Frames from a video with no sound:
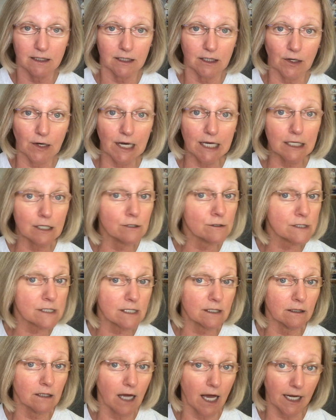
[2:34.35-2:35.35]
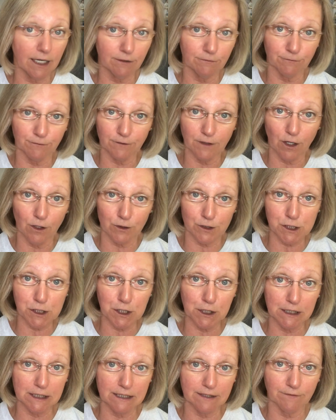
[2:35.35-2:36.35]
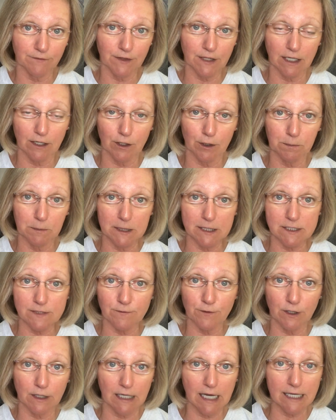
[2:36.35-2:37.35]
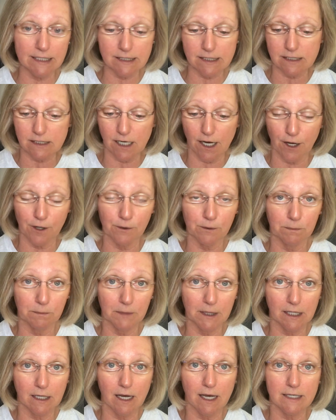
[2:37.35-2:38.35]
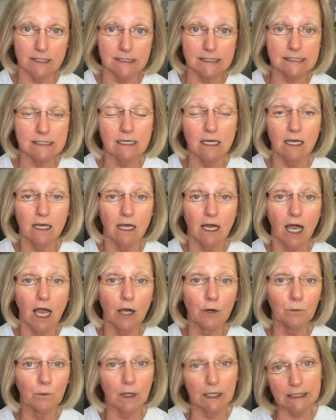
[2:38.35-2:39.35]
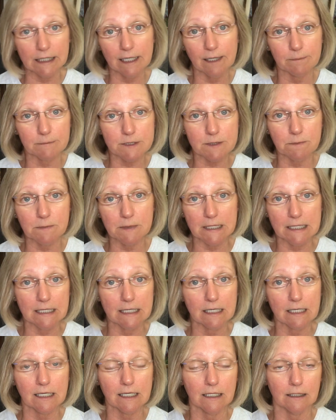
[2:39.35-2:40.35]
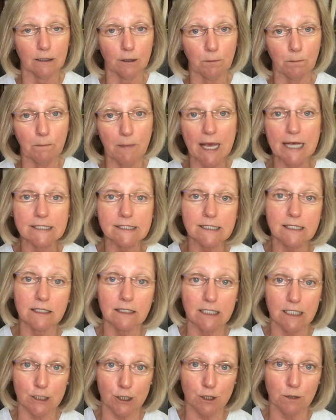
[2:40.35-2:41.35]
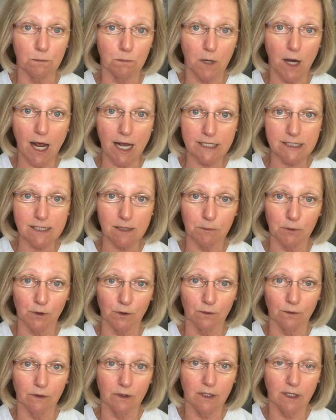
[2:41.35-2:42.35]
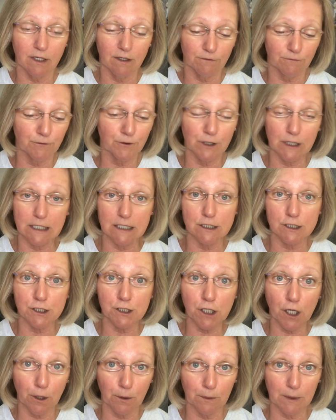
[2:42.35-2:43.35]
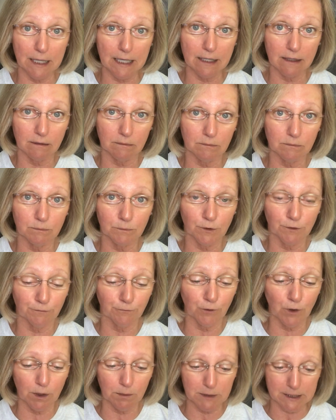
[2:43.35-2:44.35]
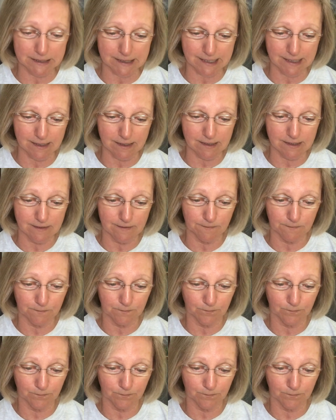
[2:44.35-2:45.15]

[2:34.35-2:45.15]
Now, I use a lot of alternative therapies for Gusto because I want him to be in the best condition possible for his show ring performances.